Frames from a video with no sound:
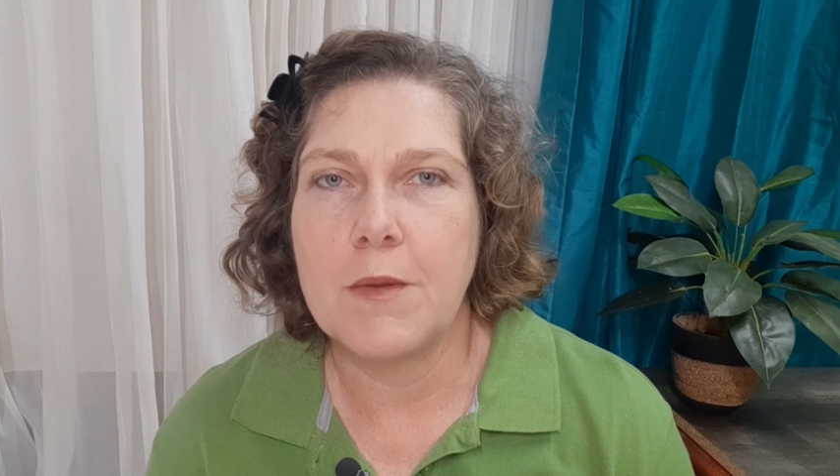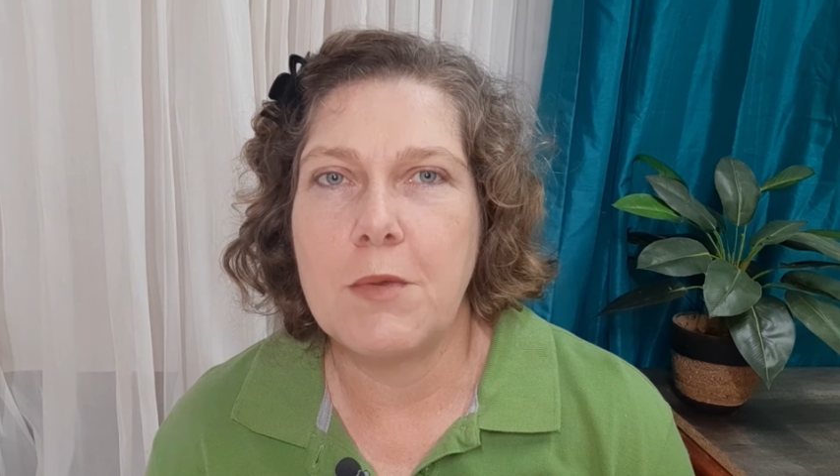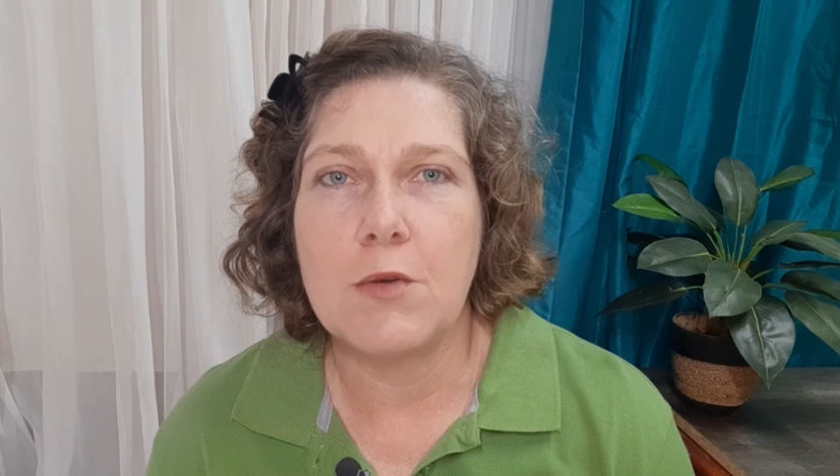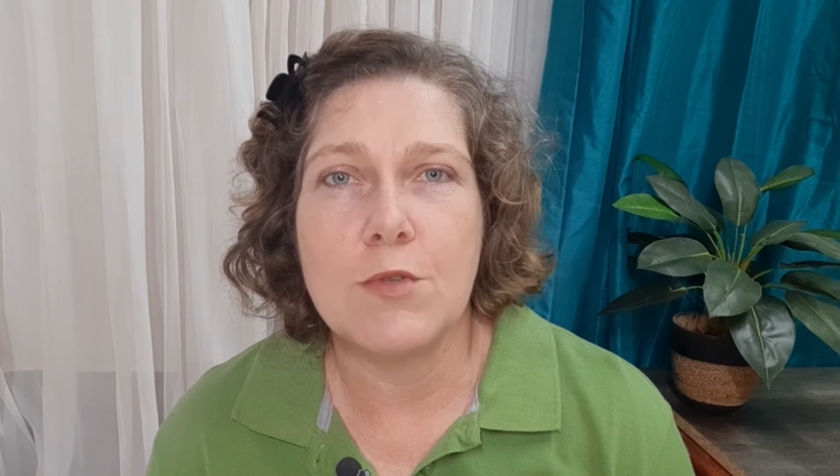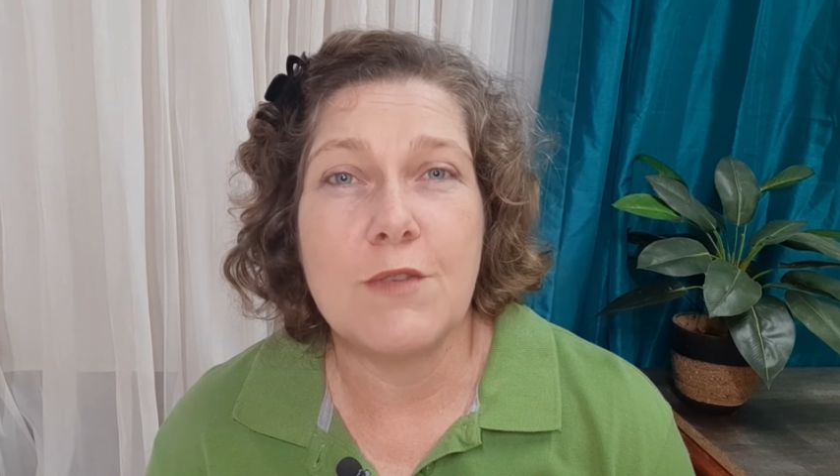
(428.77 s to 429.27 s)

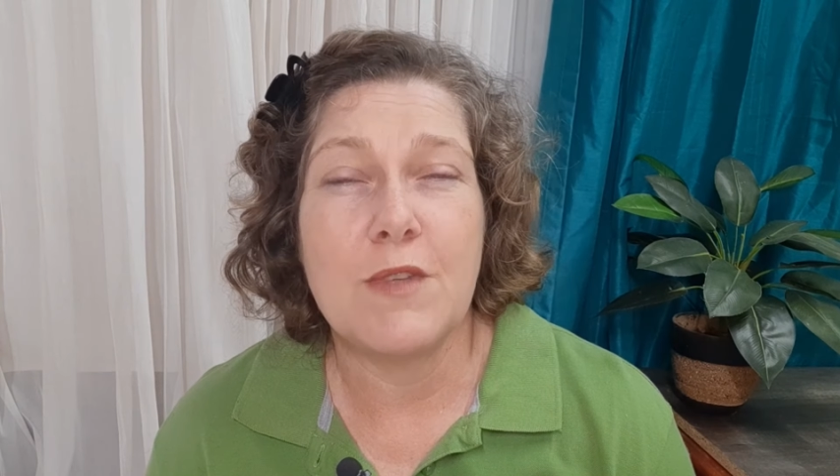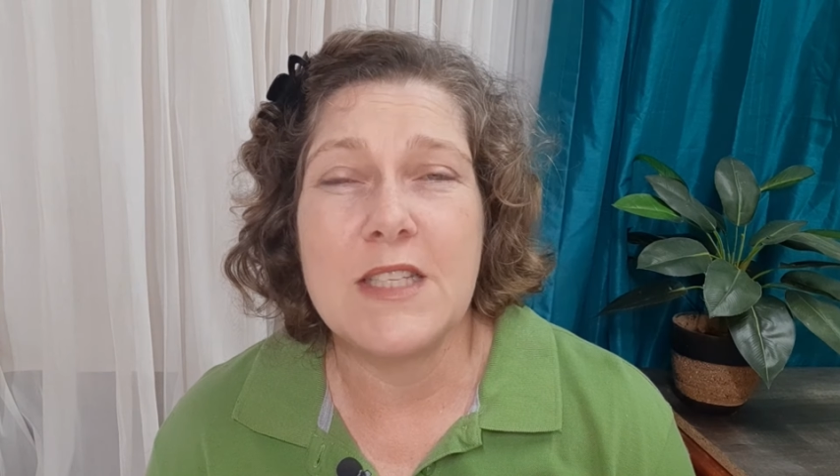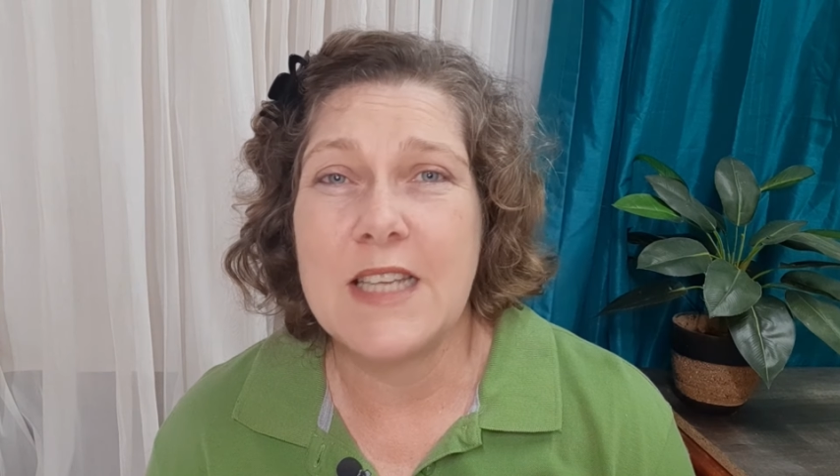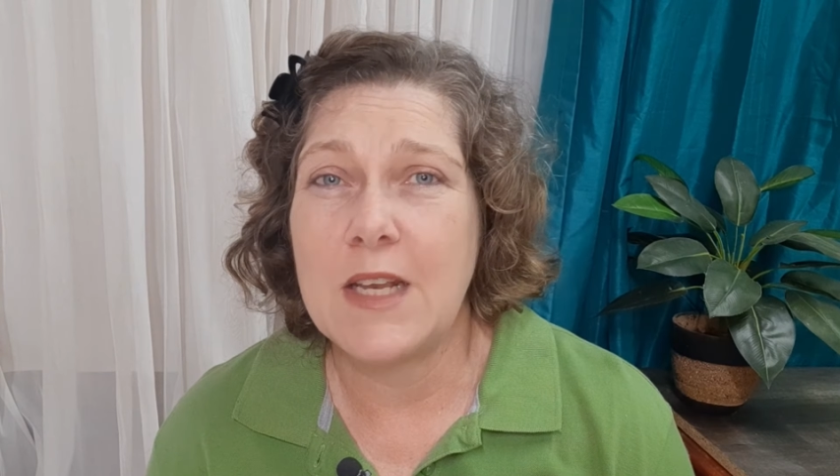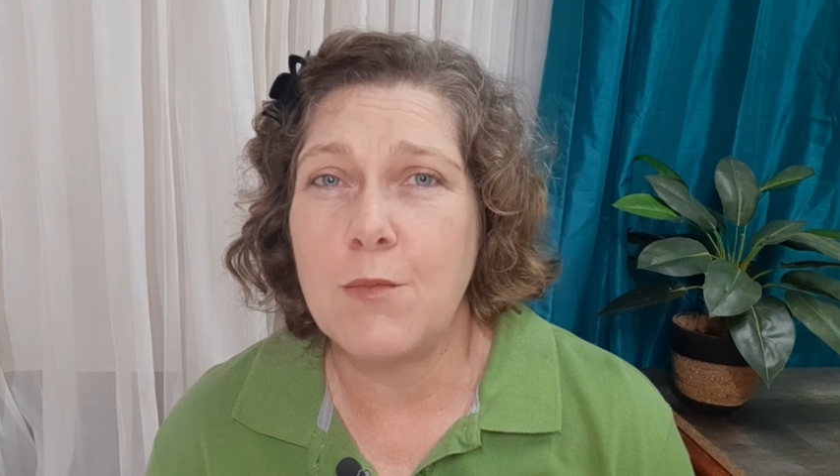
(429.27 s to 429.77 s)
because if
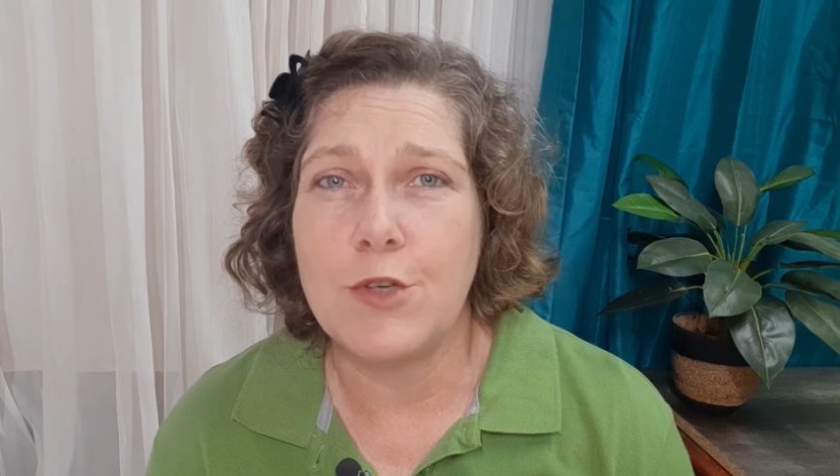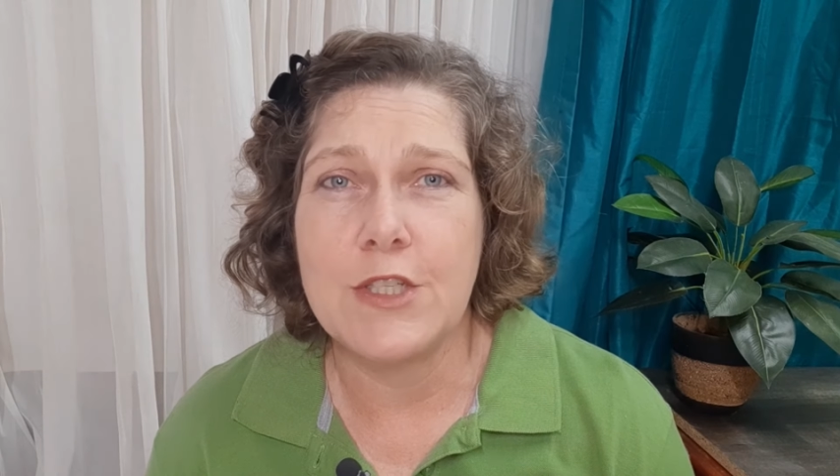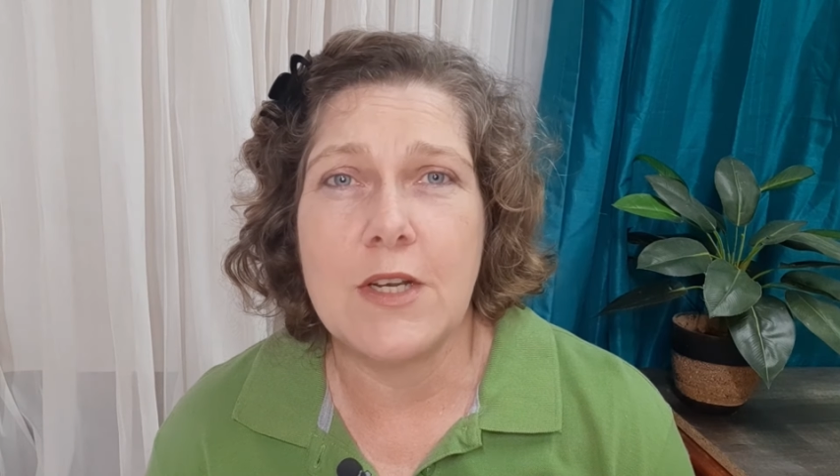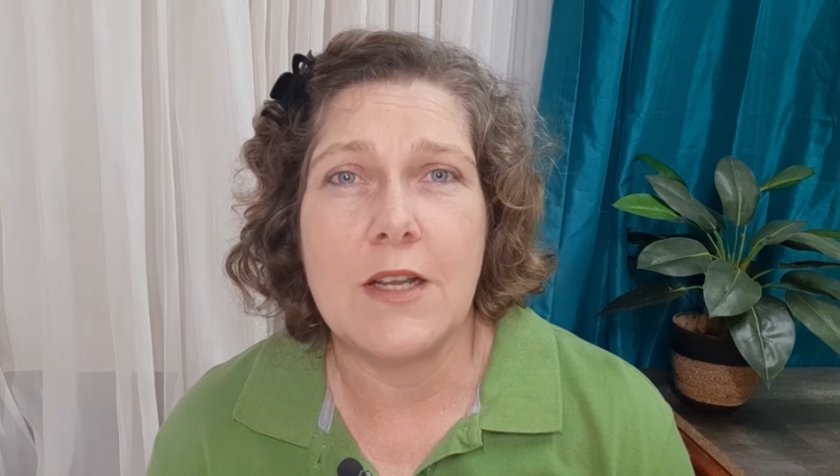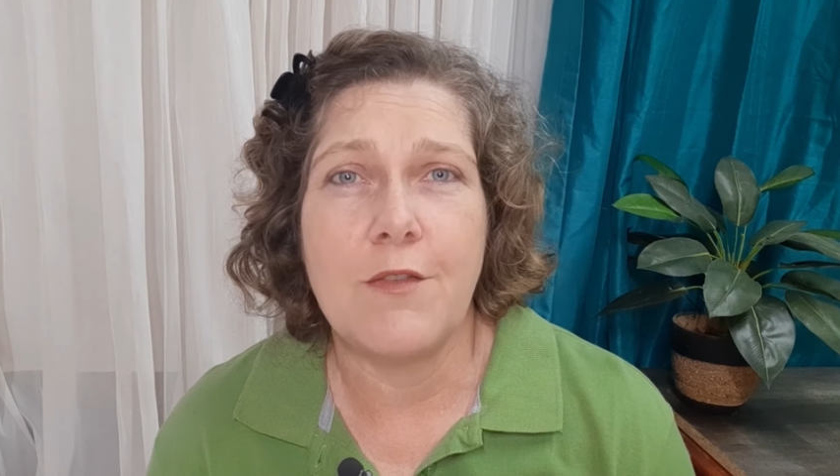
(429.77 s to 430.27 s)
there's any
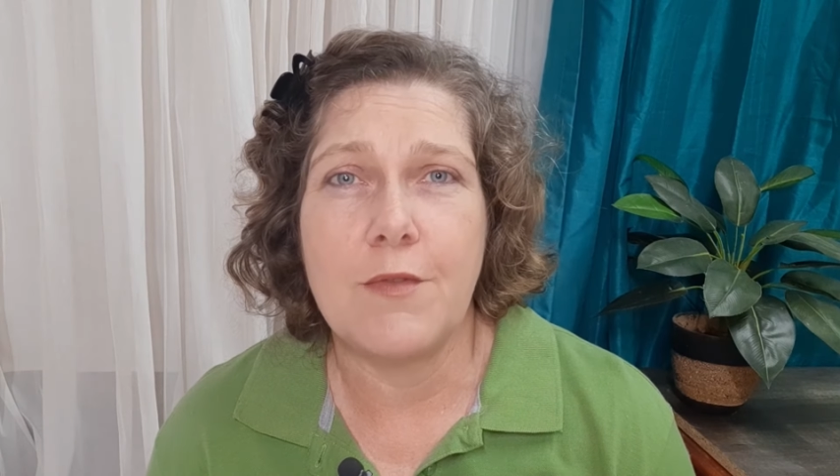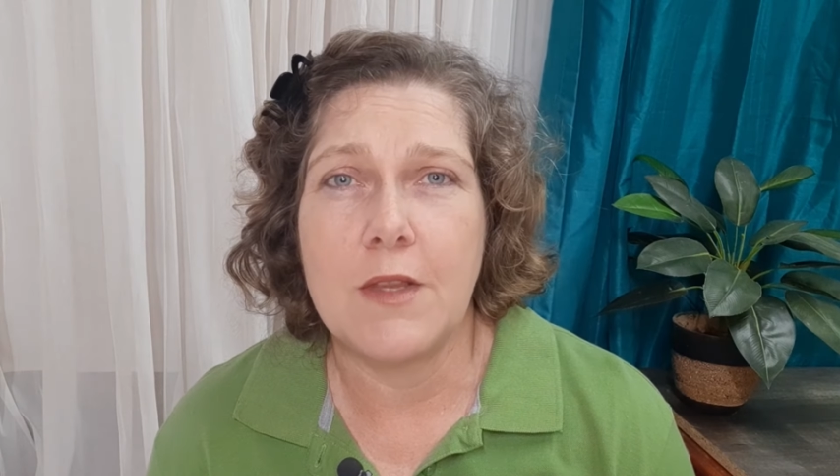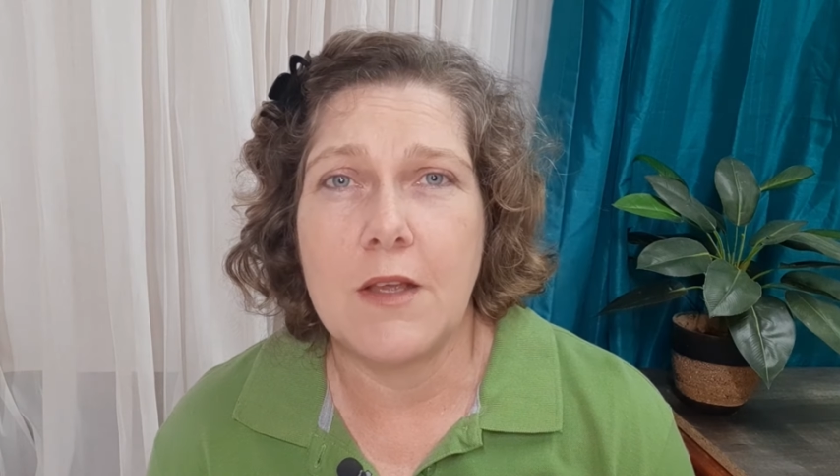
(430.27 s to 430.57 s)
moisture left,